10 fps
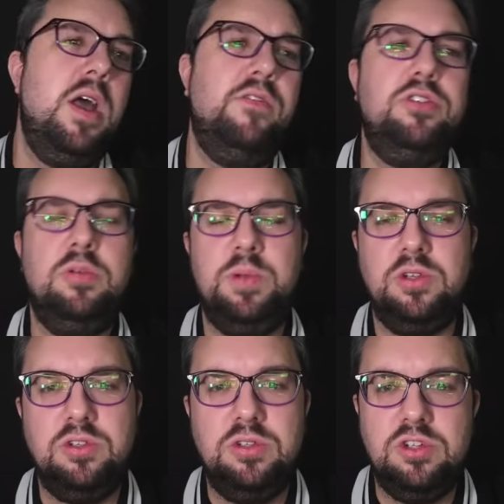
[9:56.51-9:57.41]
I've also put,
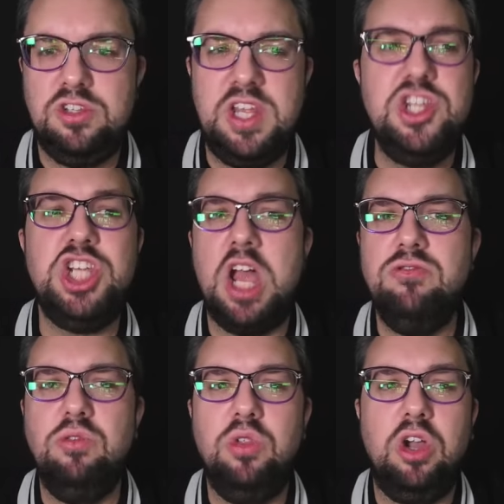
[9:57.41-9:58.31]
just in
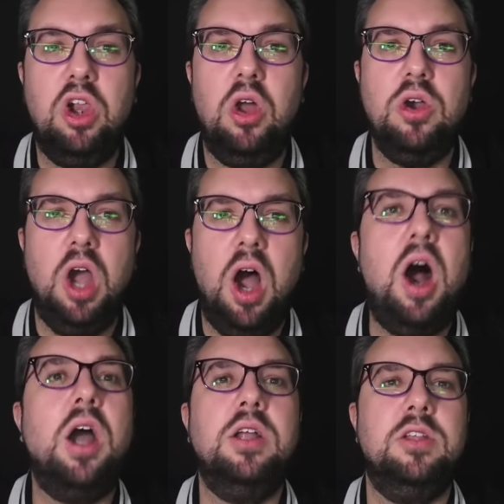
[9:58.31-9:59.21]
general, the Clog
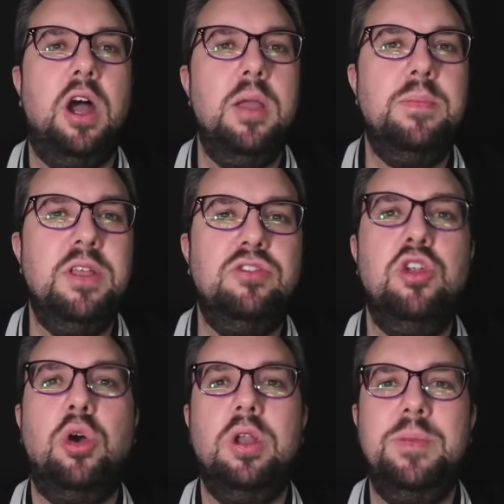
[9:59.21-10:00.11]
archetype is
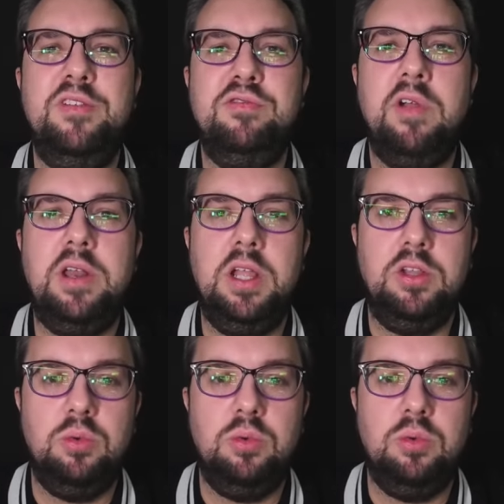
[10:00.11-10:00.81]
not going to be friendly